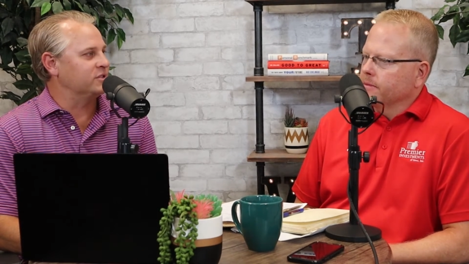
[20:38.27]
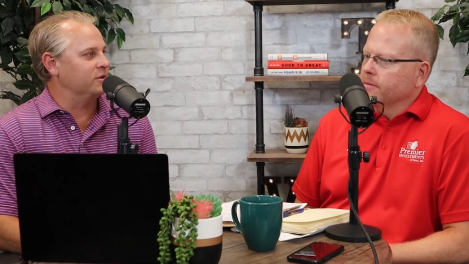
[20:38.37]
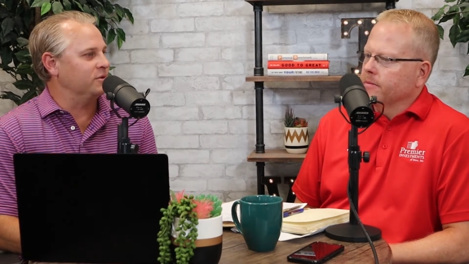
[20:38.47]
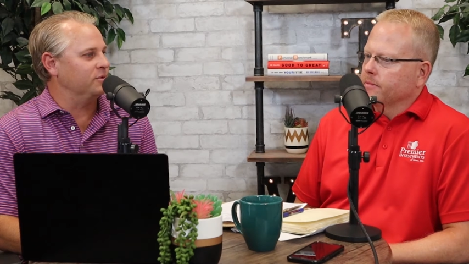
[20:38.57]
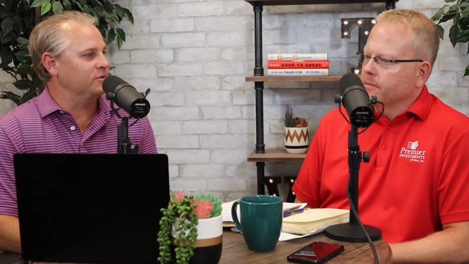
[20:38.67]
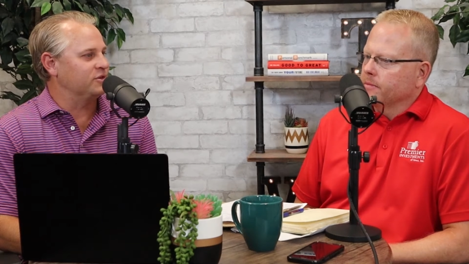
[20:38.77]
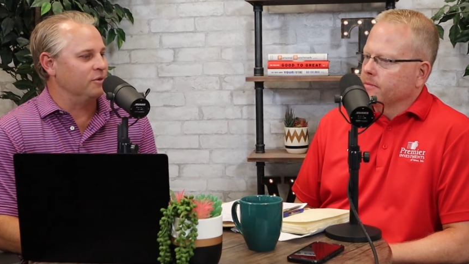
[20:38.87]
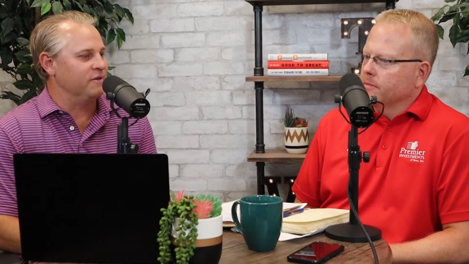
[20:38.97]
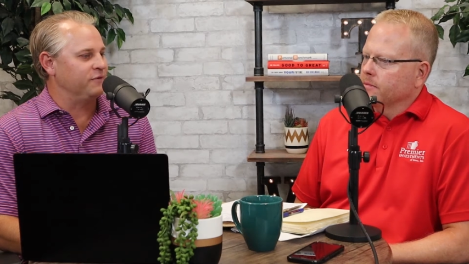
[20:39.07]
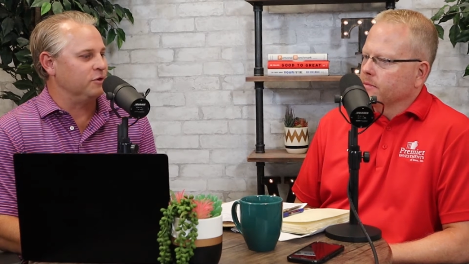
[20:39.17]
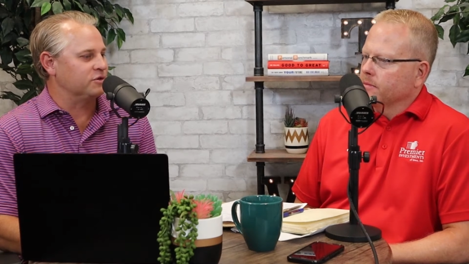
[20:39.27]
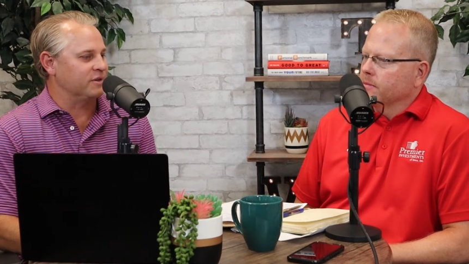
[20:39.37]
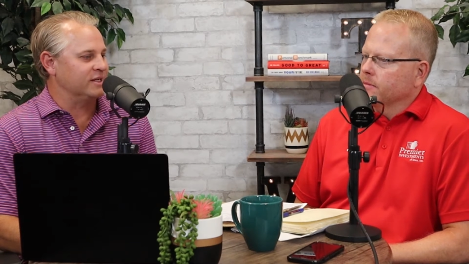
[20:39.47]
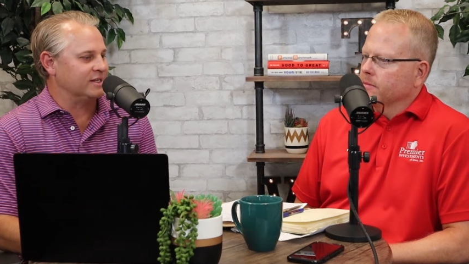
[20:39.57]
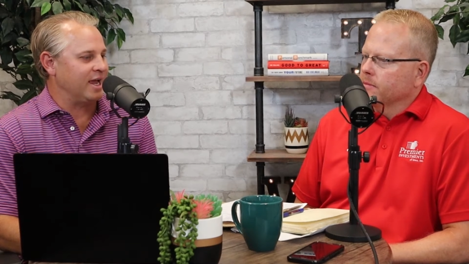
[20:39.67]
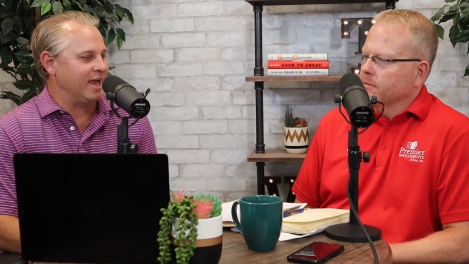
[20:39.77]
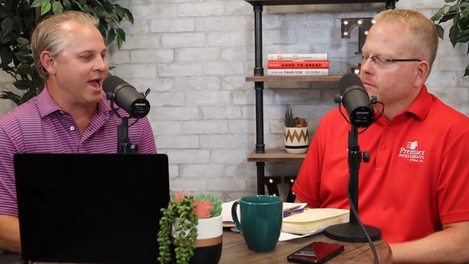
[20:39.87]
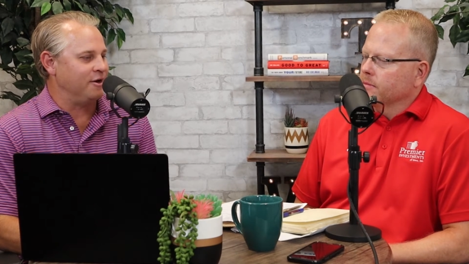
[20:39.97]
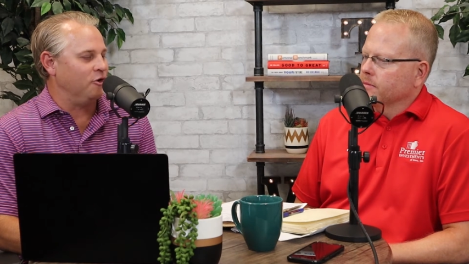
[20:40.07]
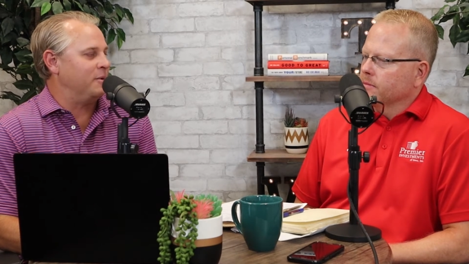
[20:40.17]
Speaker 1: So so in the future, they say, hey,
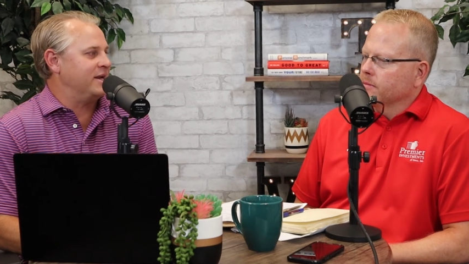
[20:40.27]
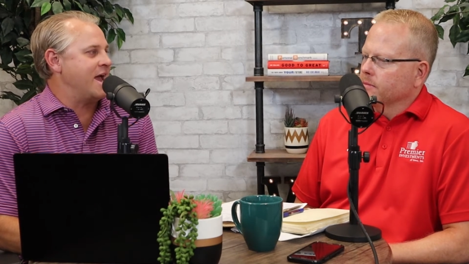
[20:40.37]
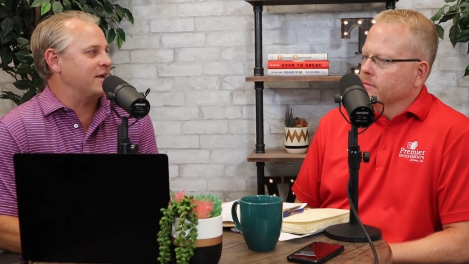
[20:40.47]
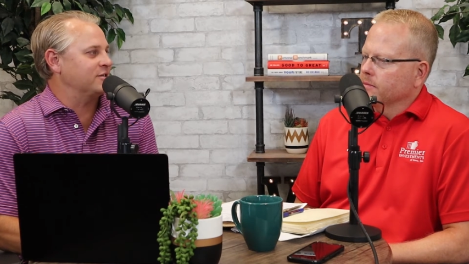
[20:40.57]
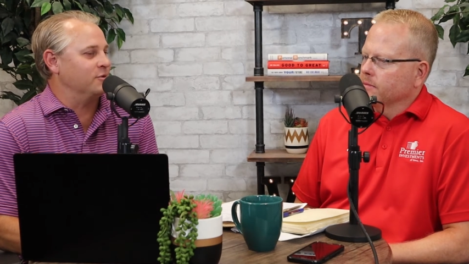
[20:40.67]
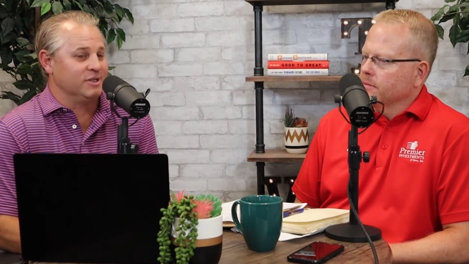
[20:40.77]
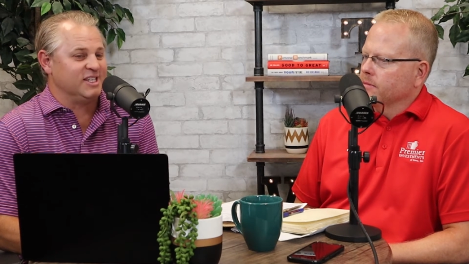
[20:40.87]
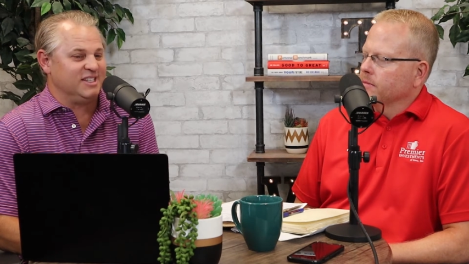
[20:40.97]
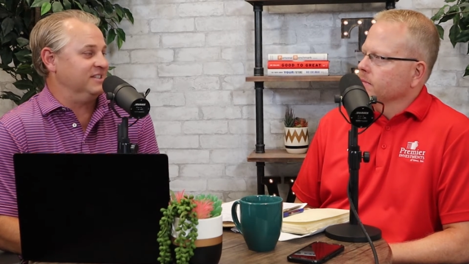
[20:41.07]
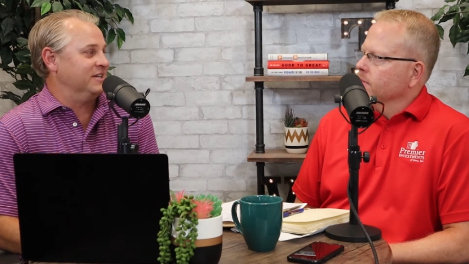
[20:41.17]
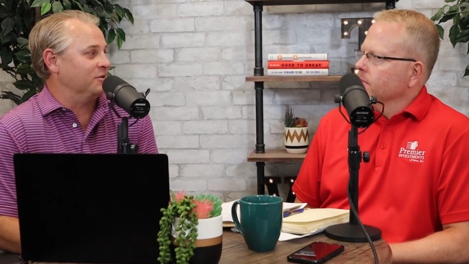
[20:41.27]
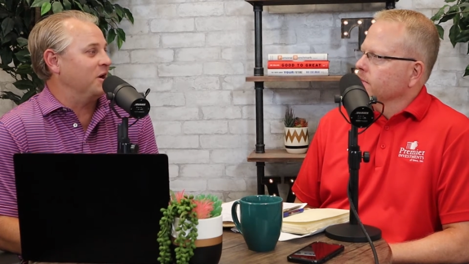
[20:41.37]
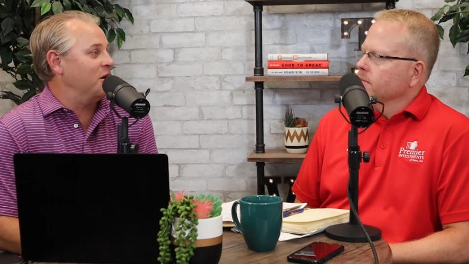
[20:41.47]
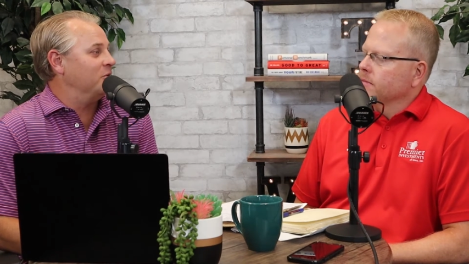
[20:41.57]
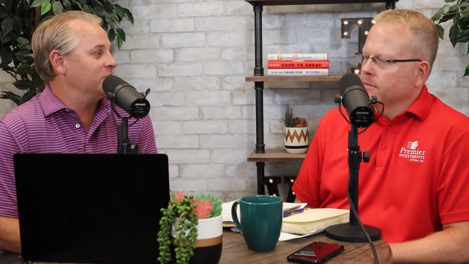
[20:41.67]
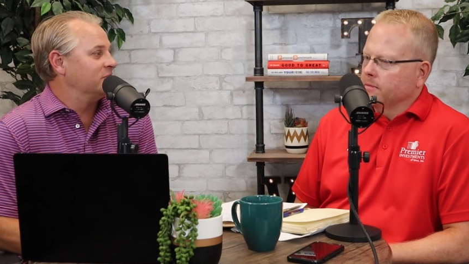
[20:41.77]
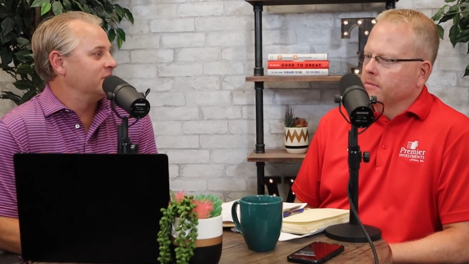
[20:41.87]
I know what my tax code is. It's zero